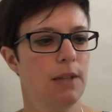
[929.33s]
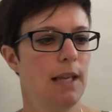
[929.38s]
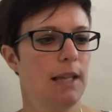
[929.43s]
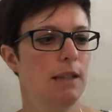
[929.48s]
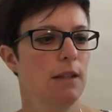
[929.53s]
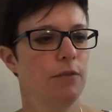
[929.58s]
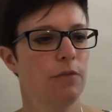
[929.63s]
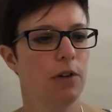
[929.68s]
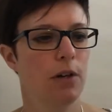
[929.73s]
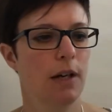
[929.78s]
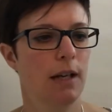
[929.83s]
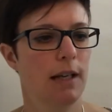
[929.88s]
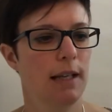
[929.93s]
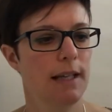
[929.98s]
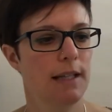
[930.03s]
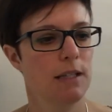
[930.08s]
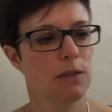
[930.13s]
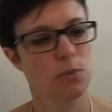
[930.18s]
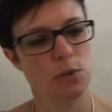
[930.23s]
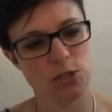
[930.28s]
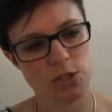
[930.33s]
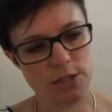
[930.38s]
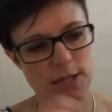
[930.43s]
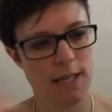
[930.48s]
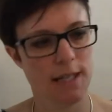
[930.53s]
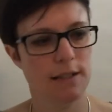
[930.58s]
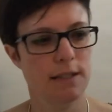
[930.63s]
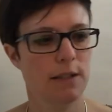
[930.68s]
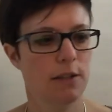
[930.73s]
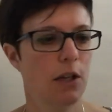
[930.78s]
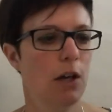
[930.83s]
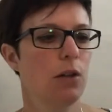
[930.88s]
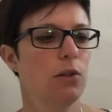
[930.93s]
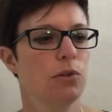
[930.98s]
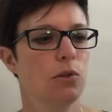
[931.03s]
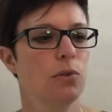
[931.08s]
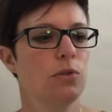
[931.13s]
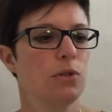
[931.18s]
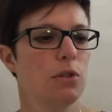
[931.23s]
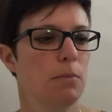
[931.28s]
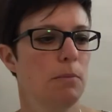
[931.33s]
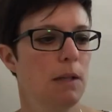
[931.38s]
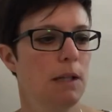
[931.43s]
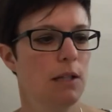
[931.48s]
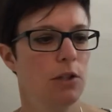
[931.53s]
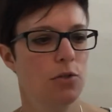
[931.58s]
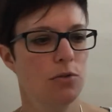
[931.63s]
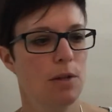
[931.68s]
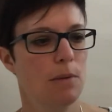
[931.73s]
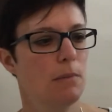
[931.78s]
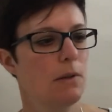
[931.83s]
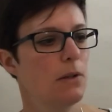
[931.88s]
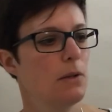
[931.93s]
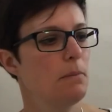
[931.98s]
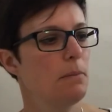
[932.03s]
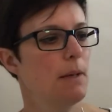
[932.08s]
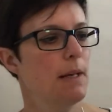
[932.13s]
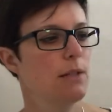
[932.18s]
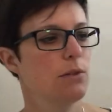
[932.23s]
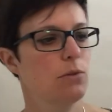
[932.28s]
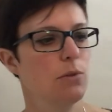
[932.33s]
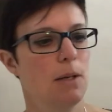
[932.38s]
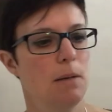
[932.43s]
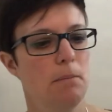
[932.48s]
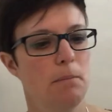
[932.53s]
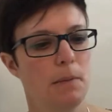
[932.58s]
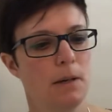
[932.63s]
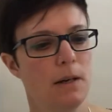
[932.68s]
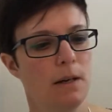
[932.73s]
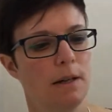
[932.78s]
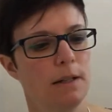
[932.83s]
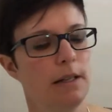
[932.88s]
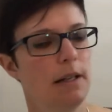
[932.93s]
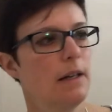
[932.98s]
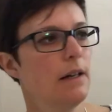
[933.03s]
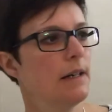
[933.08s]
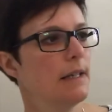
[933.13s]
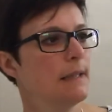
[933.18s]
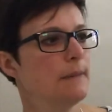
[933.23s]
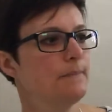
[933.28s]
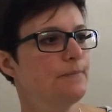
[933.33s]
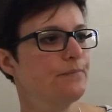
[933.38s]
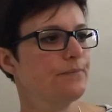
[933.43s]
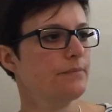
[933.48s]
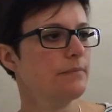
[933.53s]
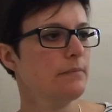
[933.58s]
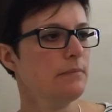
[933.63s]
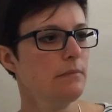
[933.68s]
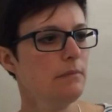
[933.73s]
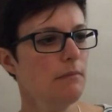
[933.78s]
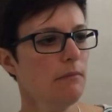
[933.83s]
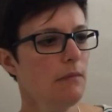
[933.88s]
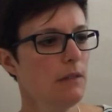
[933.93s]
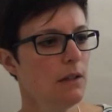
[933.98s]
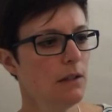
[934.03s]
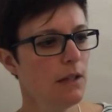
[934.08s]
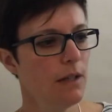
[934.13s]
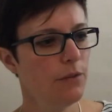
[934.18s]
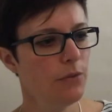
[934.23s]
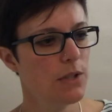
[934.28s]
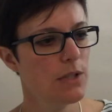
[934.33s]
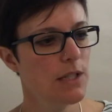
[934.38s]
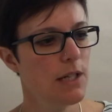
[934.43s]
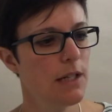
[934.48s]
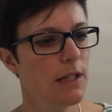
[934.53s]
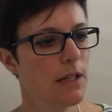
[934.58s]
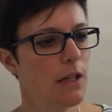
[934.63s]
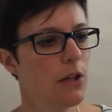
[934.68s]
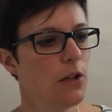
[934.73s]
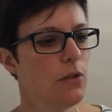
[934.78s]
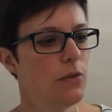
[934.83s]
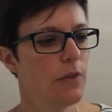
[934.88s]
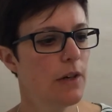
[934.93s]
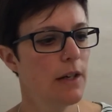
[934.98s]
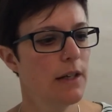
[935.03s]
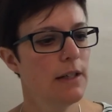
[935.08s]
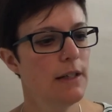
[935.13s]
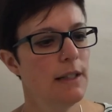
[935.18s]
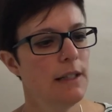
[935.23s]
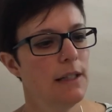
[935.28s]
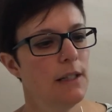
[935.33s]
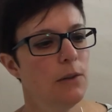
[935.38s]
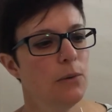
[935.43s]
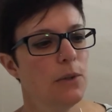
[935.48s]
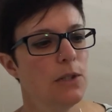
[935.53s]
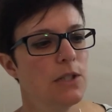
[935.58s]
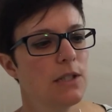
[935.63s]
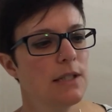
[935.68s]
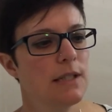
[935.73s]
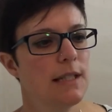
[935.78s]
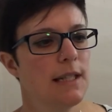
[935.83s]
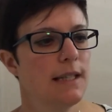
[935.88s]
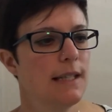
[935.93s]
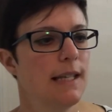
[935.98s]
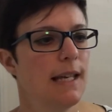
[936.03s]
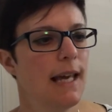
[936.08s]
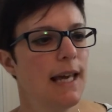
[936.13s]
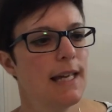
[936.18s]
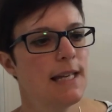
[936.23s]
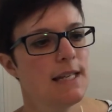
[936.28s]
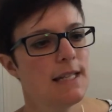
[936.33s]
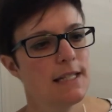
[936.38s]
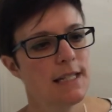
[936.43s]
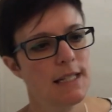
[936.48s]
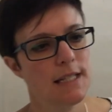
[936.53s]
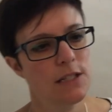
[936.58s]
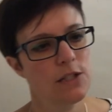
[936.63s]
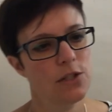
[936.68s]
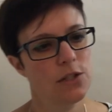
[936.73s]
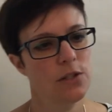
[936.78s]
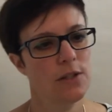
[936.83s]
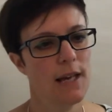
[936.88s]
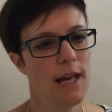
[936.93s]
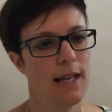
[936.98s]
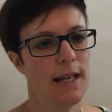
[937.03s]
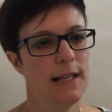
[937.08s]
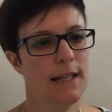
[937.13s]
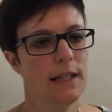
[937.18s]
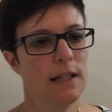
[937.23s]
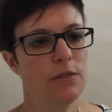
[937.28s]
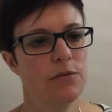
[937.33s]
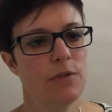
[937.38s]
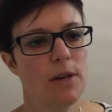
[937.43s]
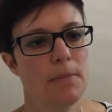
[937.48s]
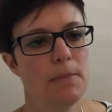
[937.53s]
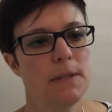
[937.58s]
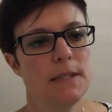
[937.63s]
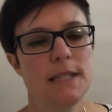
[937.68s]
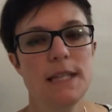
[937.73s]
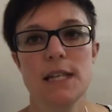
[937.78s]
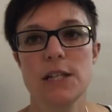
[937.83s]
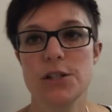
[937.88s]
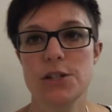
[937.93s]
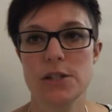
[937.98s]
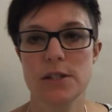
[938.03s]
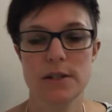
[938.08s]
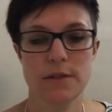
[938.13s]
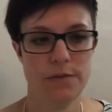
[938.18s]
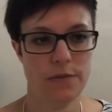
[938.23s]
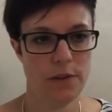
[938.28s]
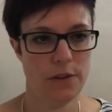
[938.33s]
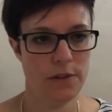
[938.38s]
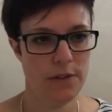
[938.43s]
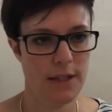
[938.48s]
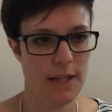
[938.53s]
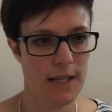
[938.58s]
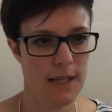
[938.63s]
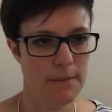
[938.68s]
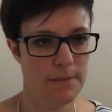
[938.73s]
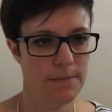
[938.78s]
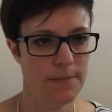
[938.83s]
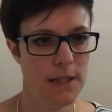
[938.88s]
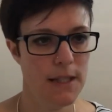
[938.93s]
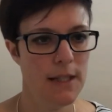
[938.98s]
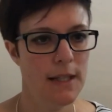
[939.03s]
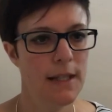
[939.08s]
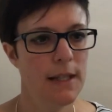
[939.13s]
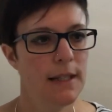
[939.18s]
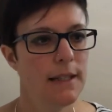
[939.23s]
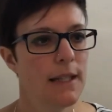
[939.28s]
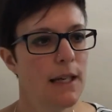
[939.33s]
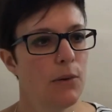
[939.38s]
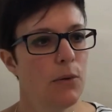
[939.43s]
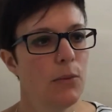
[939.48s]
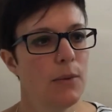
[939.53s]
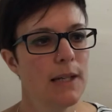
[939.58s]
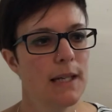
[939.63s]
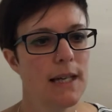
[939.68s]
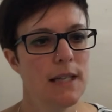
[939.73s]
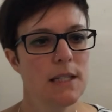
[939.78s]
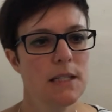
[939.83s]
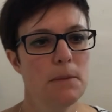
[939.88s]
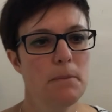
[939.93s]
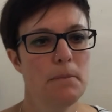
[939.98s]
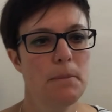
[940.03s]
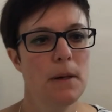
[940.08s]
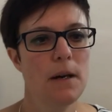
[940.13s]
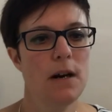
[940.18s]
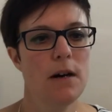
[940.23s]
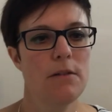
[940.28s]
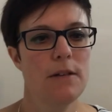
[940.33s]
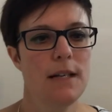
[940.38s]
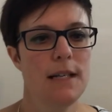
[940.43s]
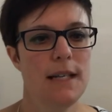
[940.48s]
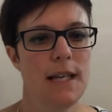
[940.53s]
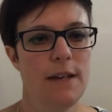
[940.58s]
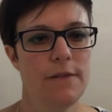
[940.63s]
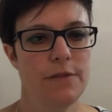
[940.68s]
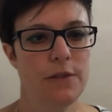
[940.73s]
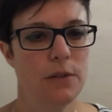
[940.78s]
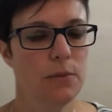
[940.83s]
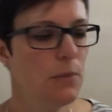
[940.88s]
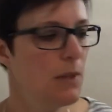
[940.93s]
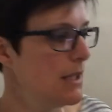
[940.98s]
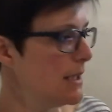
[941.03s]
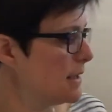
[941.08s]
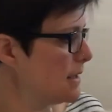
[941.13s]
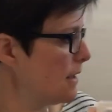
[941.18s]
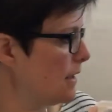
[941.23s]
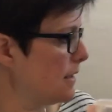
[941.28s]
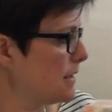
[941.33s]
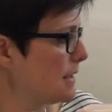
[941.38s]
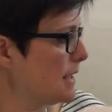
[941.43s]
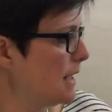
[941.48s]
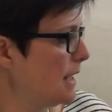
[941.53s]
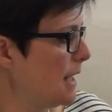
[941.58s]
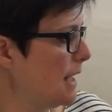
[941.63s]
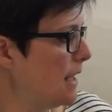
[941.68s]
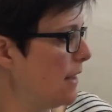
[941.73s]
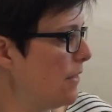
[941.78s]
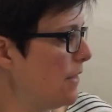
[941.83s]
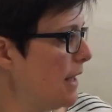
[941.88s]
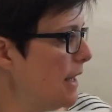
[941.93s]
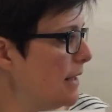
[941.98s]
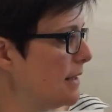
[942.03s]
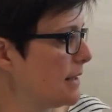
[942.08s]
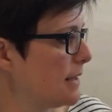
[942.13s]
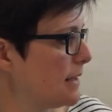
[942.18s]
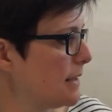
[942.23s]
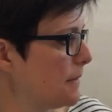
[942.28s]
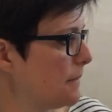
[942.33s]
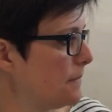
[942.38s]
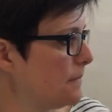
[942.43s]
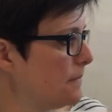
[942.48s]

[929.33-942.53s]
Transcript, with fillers: the violins, which then goes on to being a tremolo pedal in bar 9. And if we turn over, we just see the ending to that little repetition of the theme. Now, when we get to bar 11, we start to hear this.